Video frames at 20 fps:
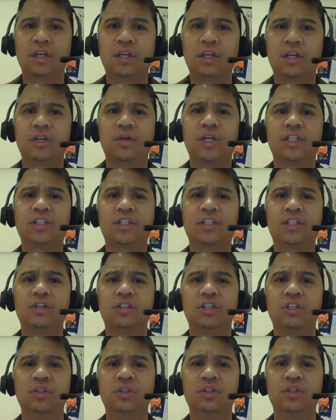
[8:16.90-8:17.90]
I know that's
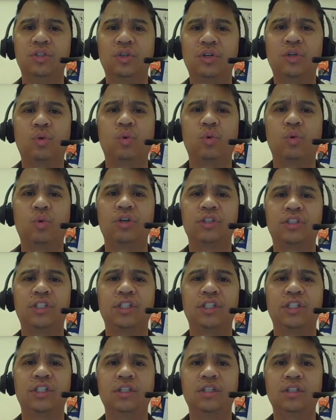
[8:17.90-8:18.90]
hard to do during
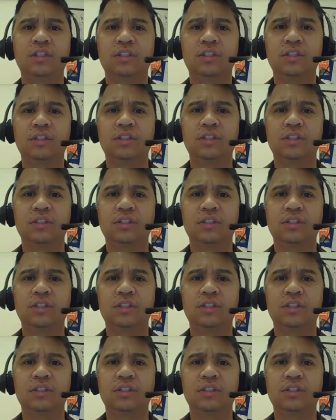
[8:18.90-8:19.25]
quarantine.